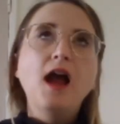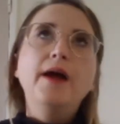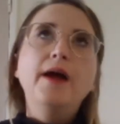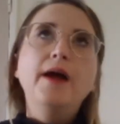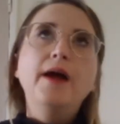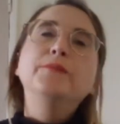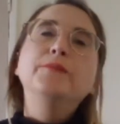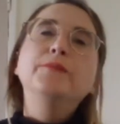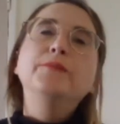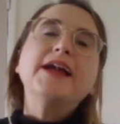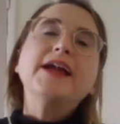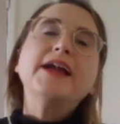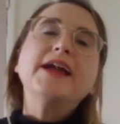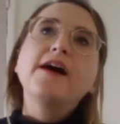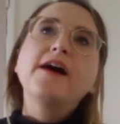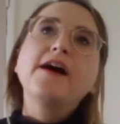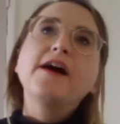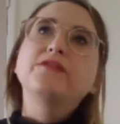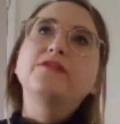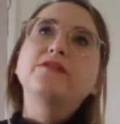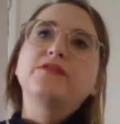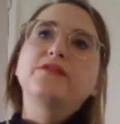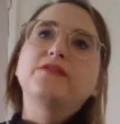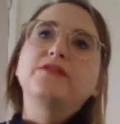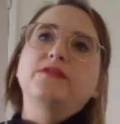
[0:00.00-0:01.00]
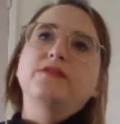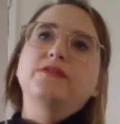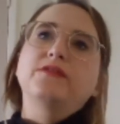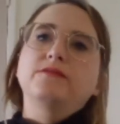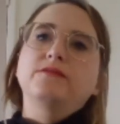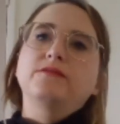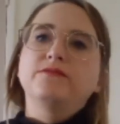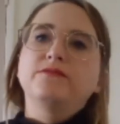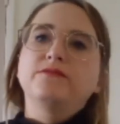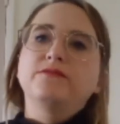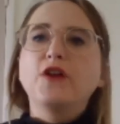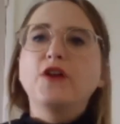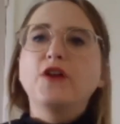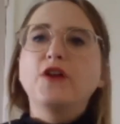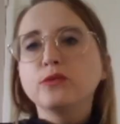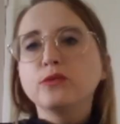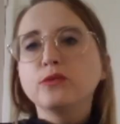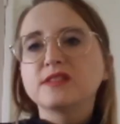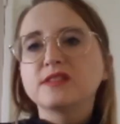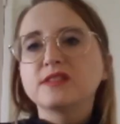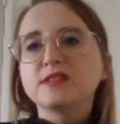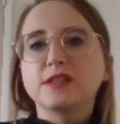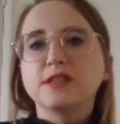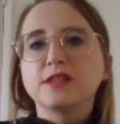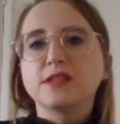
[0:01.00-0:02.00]
We have
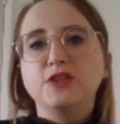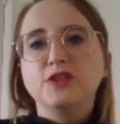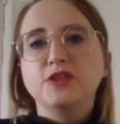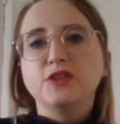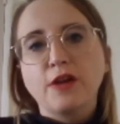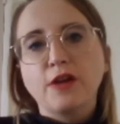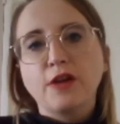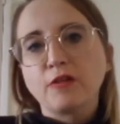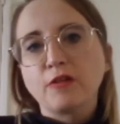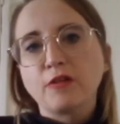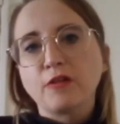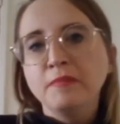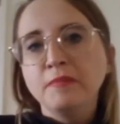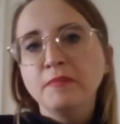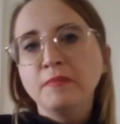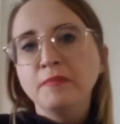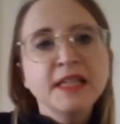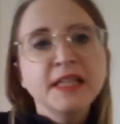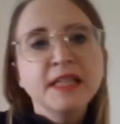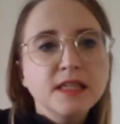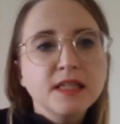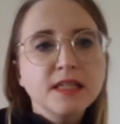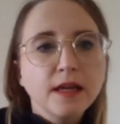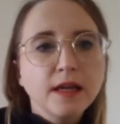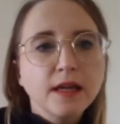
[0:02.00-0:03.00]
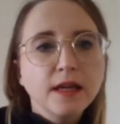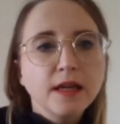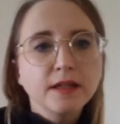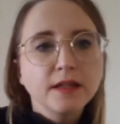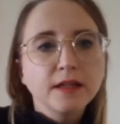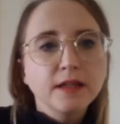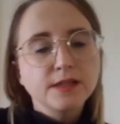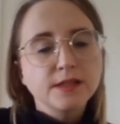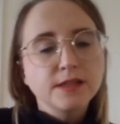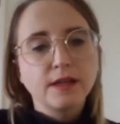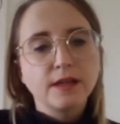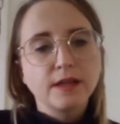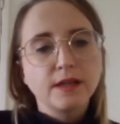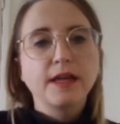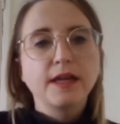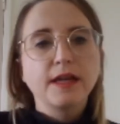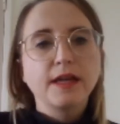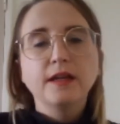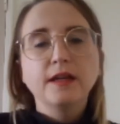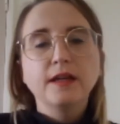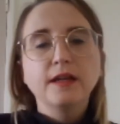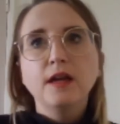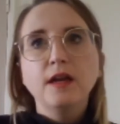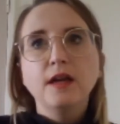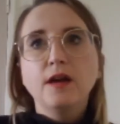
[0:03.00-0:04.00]
votes and general meetings, and
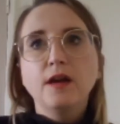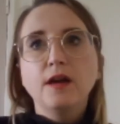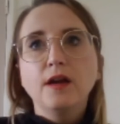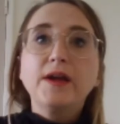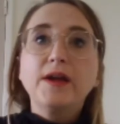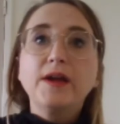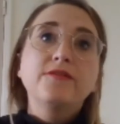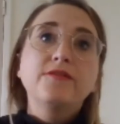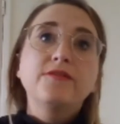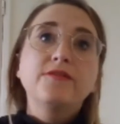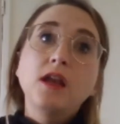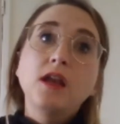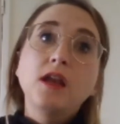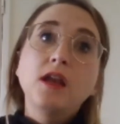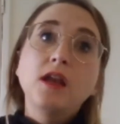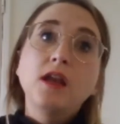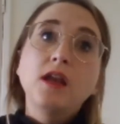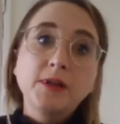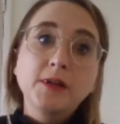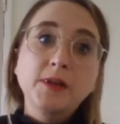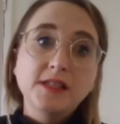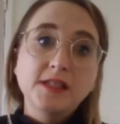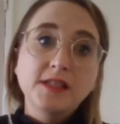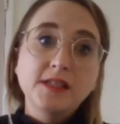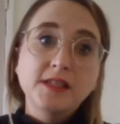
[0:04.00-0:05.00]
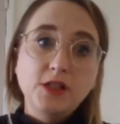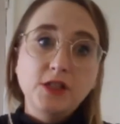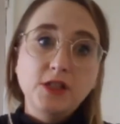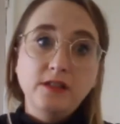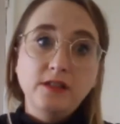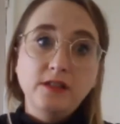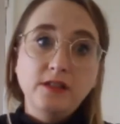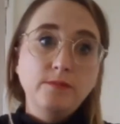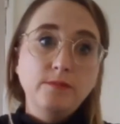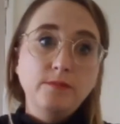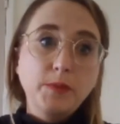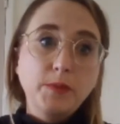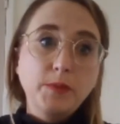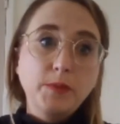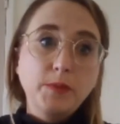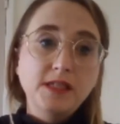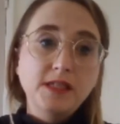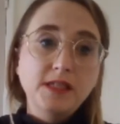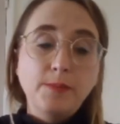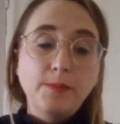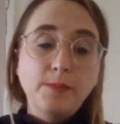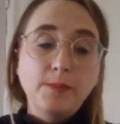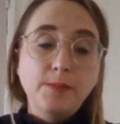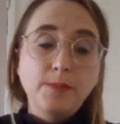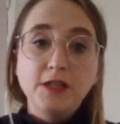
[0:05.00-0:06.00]
like we have a lot of
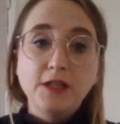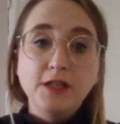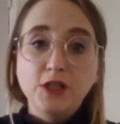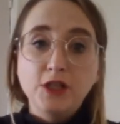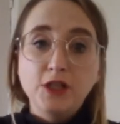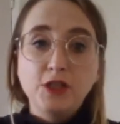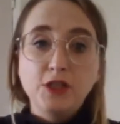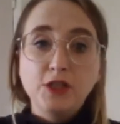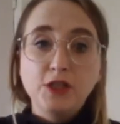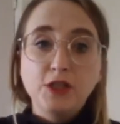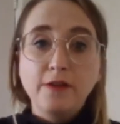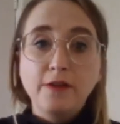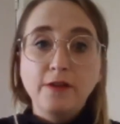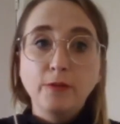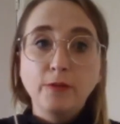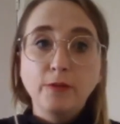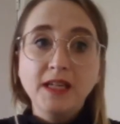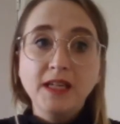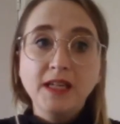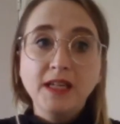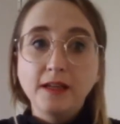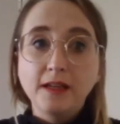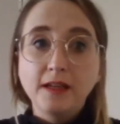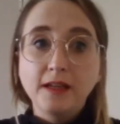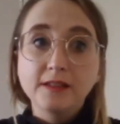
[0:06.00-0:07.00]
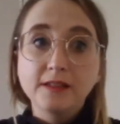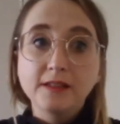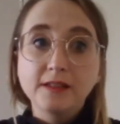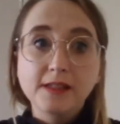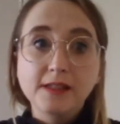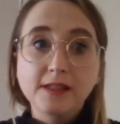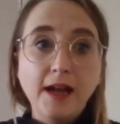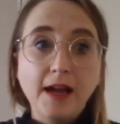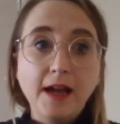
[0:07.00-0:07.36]
participation at general meetings.